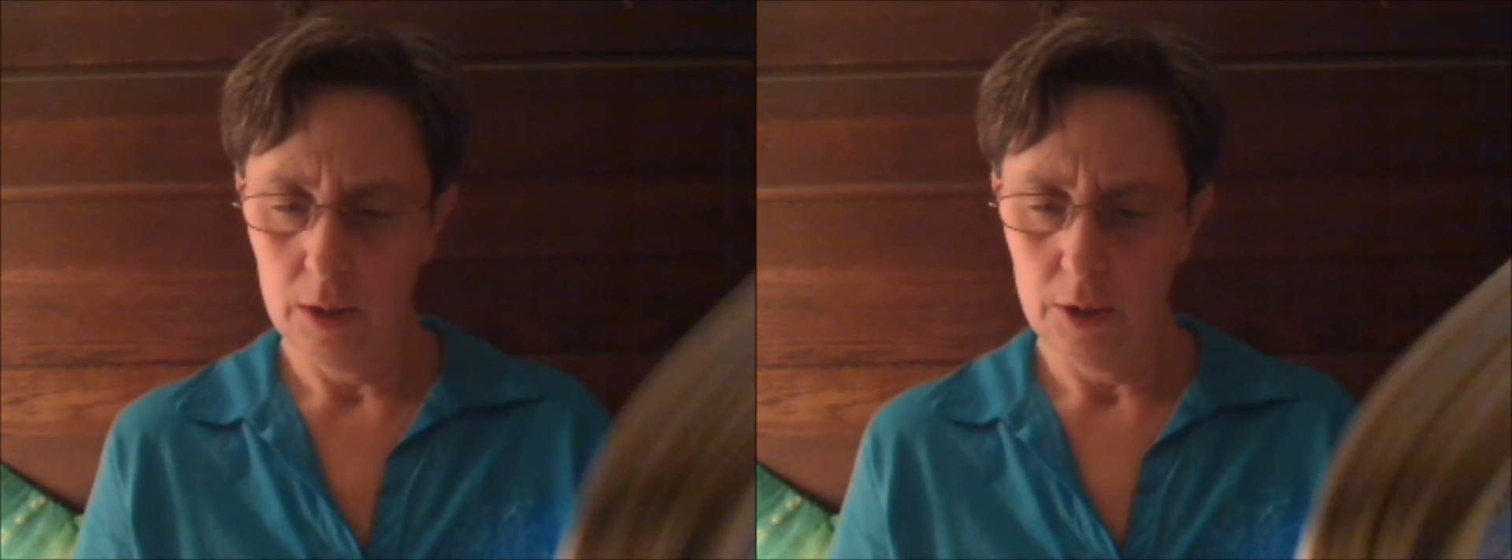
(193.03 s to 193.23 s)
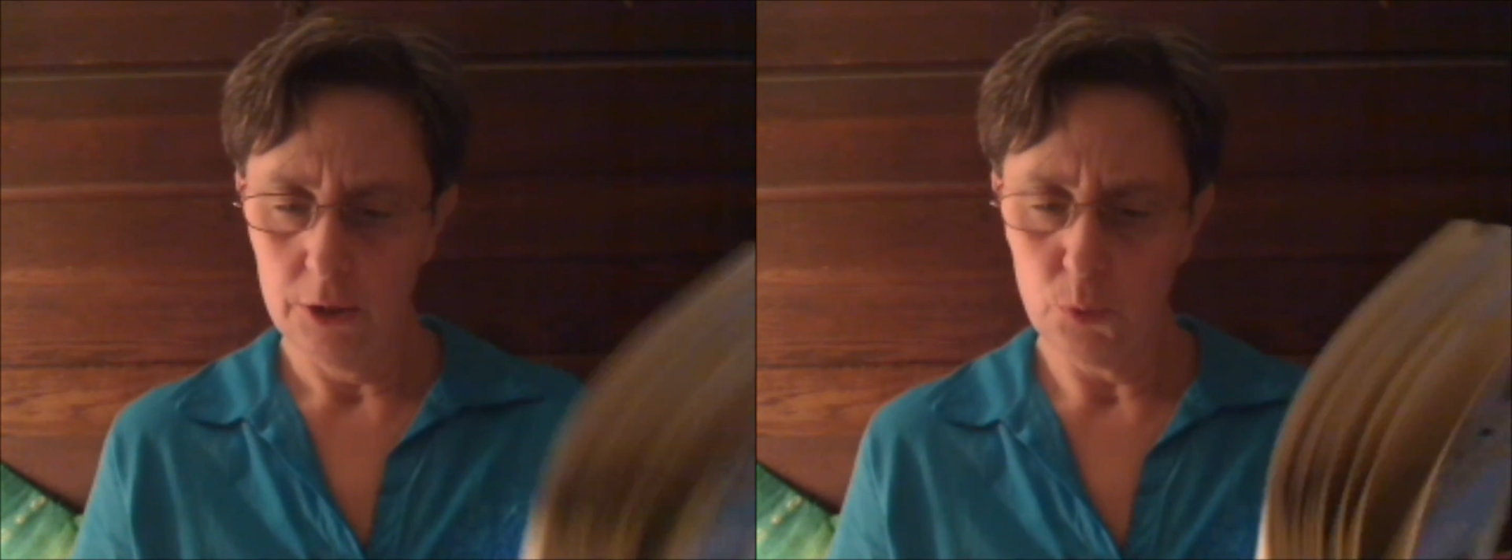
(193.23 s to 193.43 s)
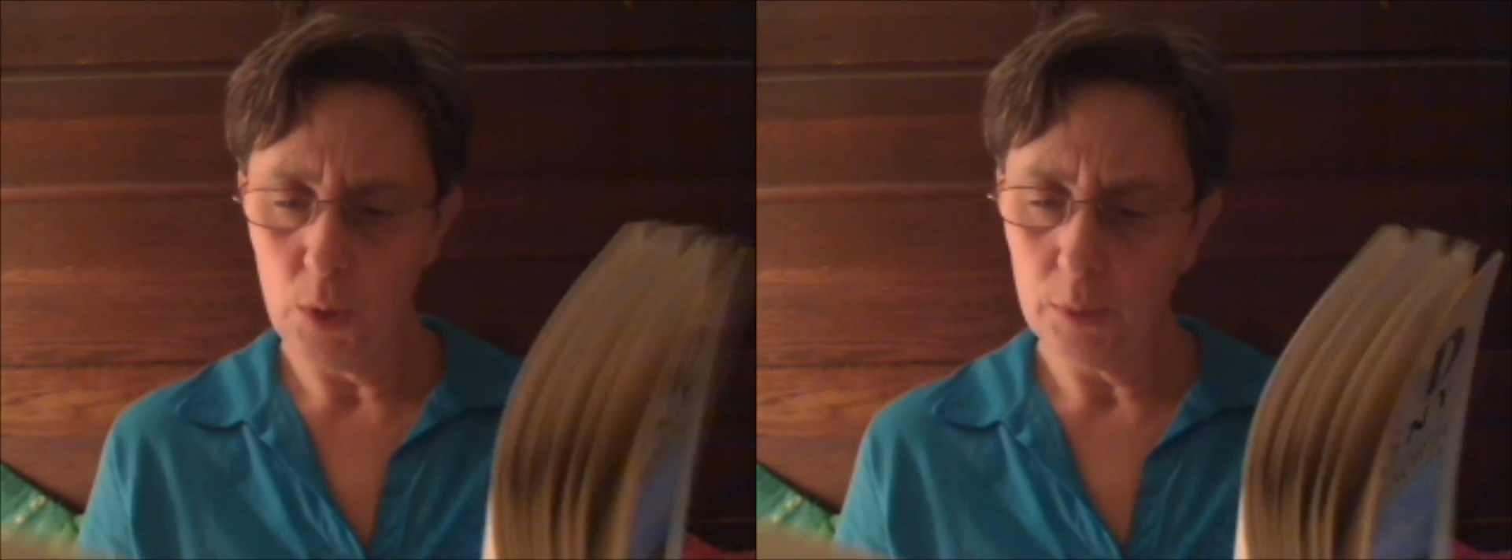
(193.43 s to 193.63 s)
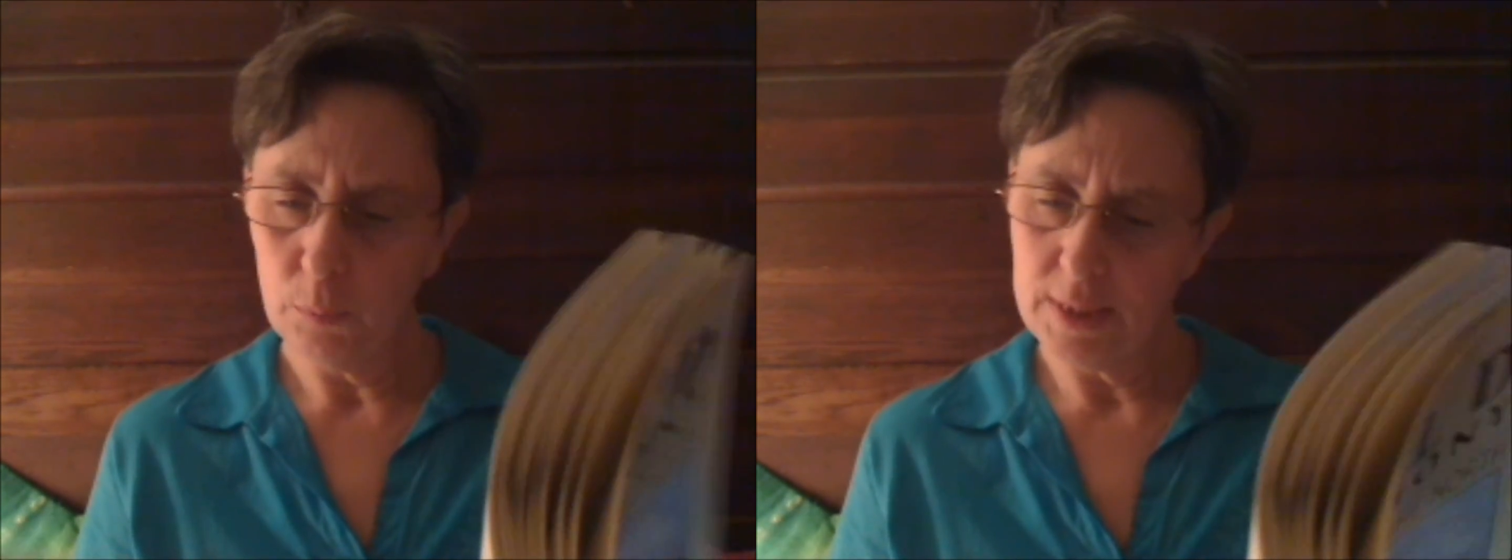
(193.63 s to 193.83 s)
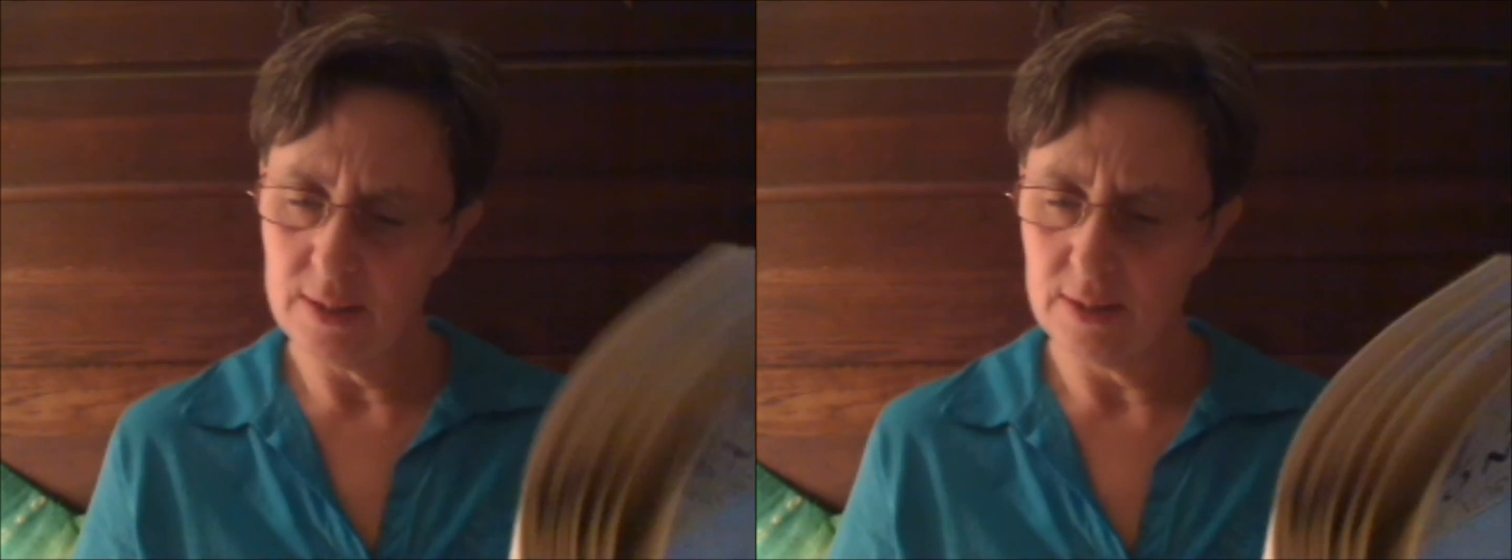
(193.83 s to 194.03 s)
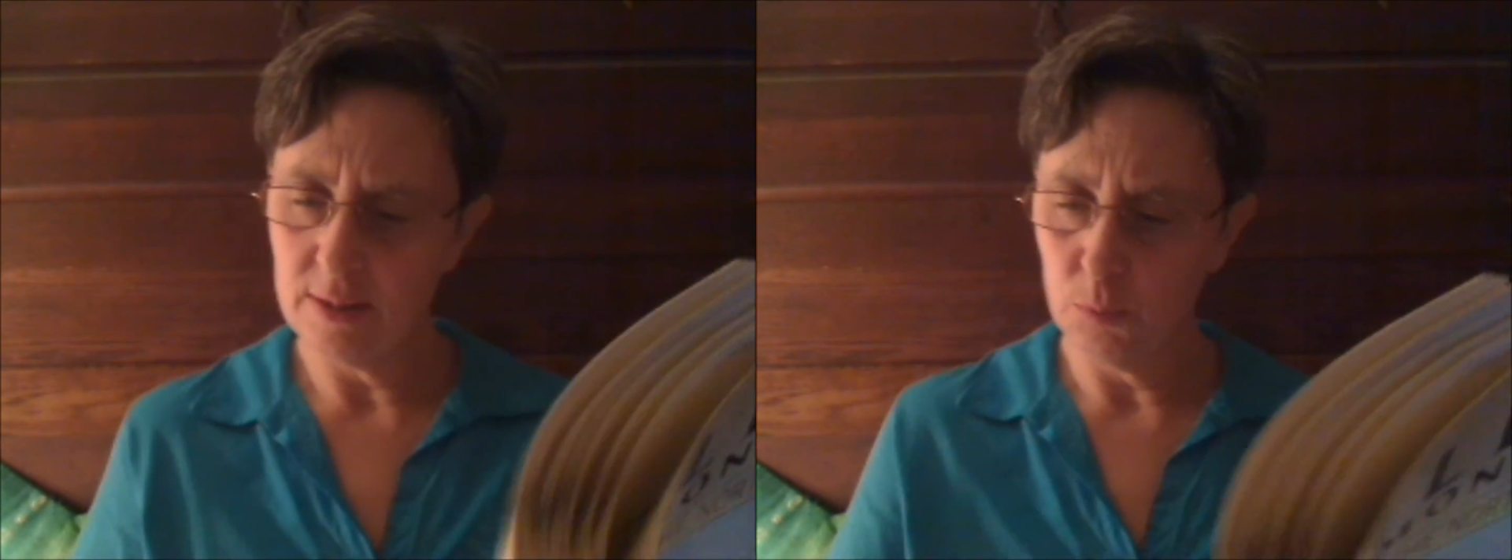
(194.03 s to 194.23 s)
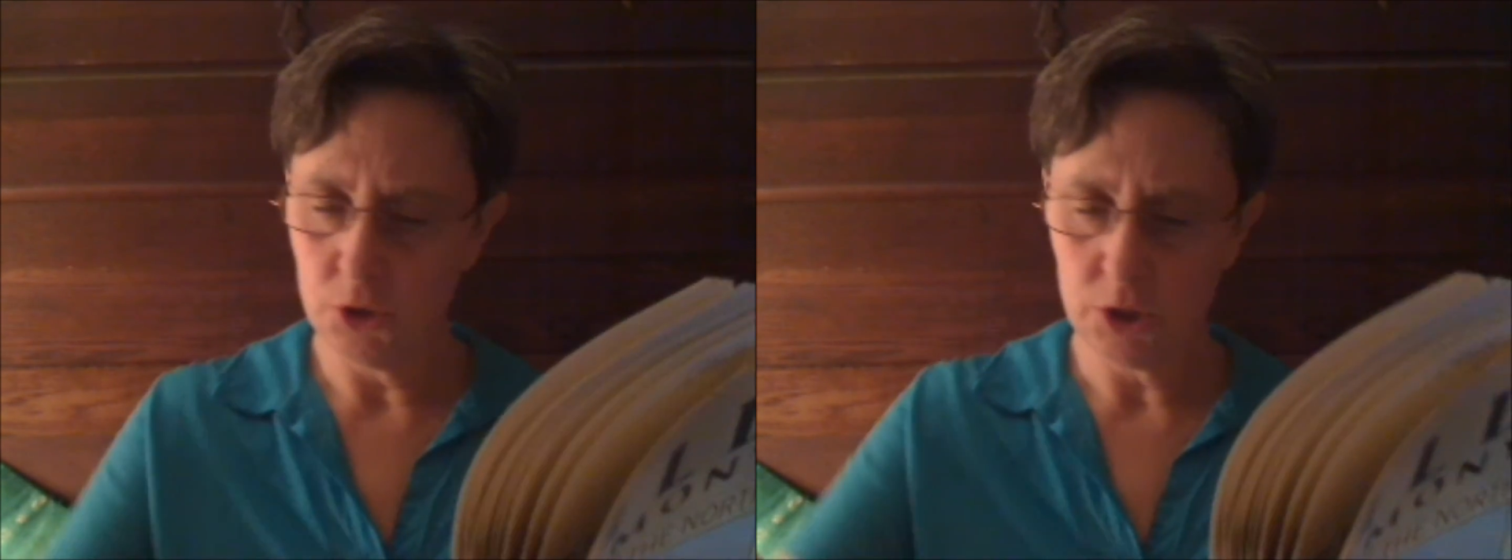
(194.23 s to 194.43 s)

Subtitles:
The runway system was